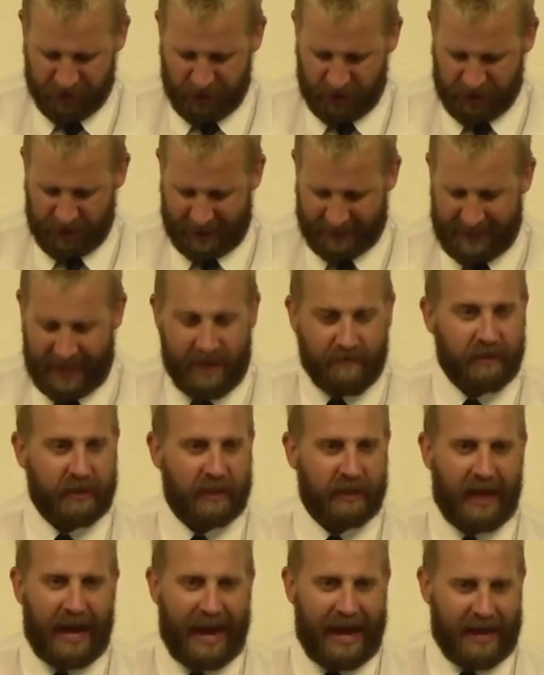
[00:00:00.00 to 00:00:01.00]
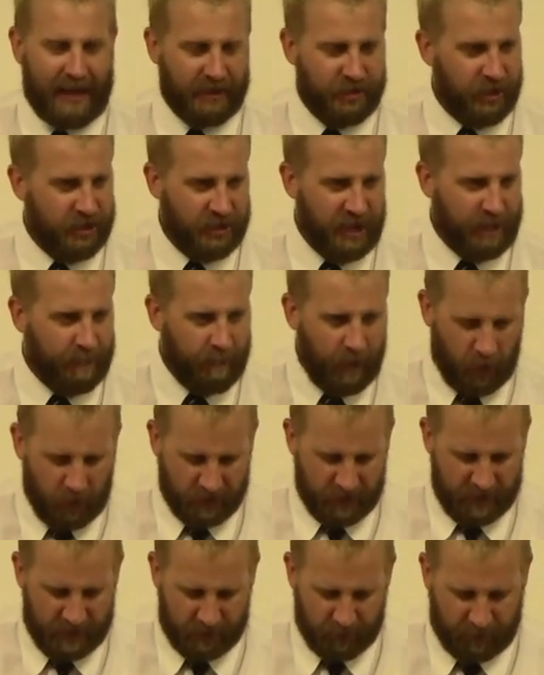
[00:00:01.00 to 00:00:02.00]
just like David, Goliath, just like
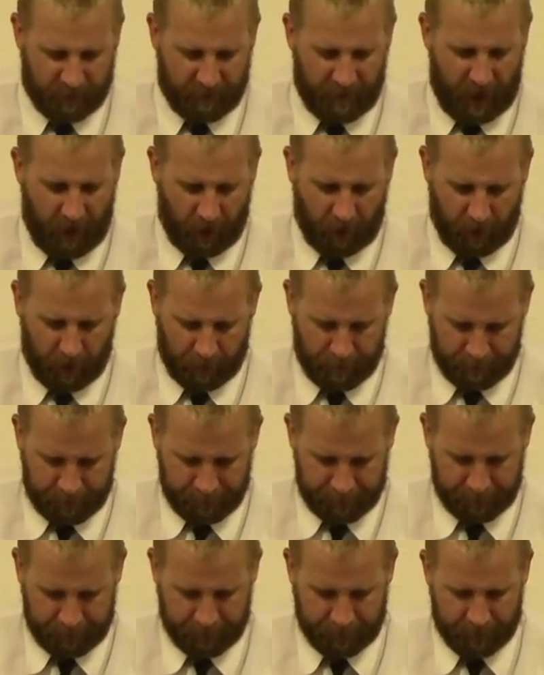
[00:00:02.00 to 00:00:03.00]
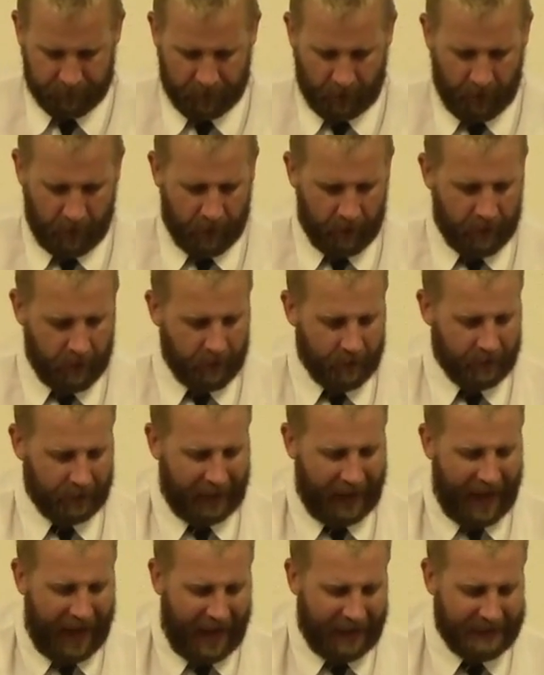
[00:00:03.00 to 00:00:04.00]
Moses with Pharaoh,
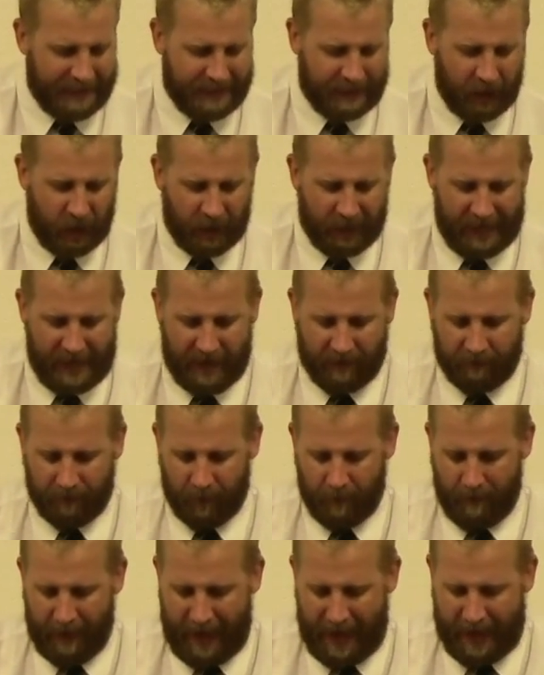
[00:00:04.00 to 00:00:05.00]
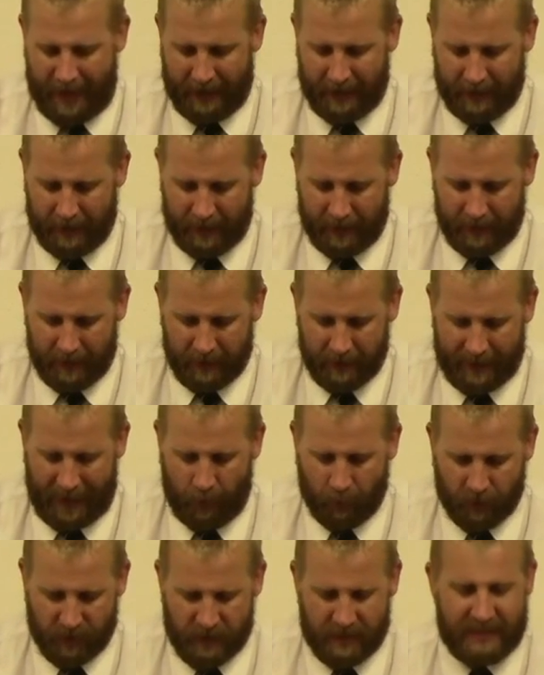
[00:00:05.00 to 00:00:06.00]
God is looking for men
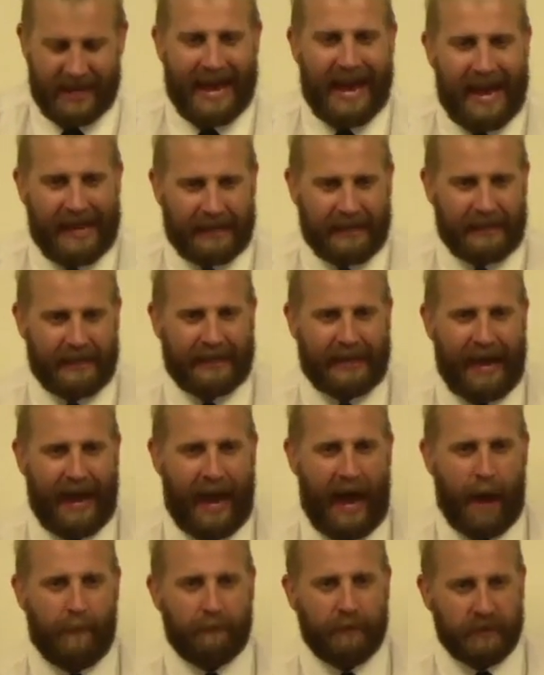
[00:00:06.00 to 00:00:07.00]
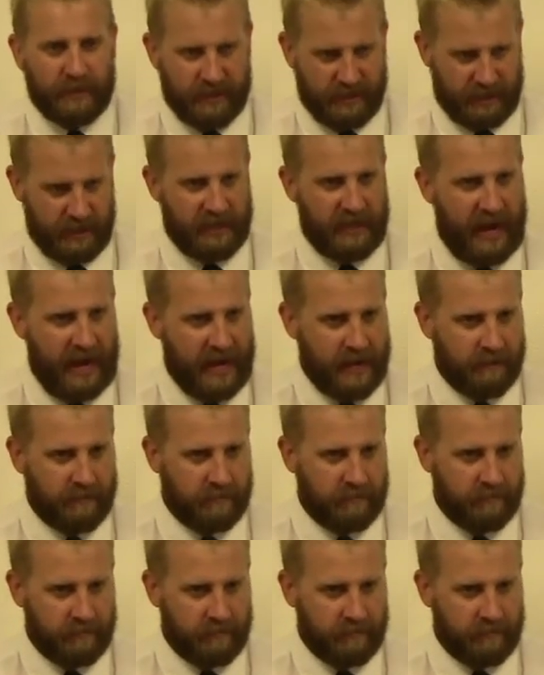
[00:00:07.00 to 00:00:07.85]
that will stand in the gap today.